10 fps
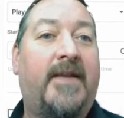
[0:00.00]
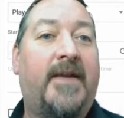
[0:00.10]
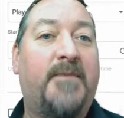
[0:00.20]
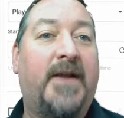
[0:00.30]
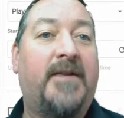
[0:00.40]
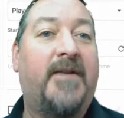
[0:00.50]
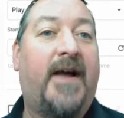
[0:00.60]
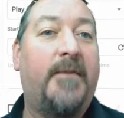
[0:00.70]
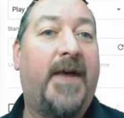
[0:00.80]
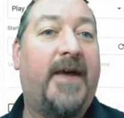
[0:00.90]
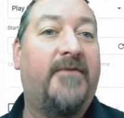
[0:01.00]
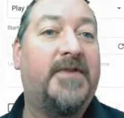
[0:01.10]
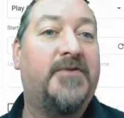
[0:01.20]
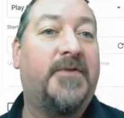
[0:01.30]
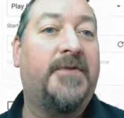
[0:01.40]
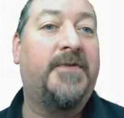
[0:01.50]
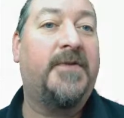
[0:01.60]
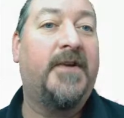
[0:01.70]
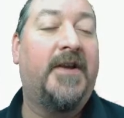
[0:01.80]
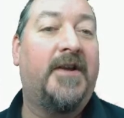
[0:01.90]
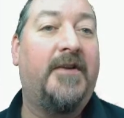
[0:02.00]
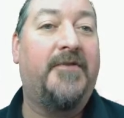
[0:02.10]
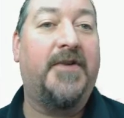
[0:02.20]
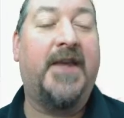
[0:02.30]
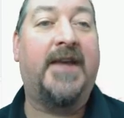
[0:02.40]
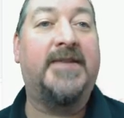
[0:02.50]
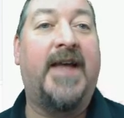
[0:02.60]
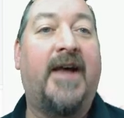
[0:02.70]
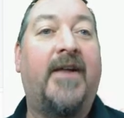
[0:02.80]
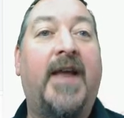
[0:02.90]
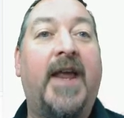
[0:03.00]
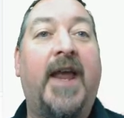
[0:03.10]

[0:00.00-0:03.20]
I like my little iPad visual, if you can't tell.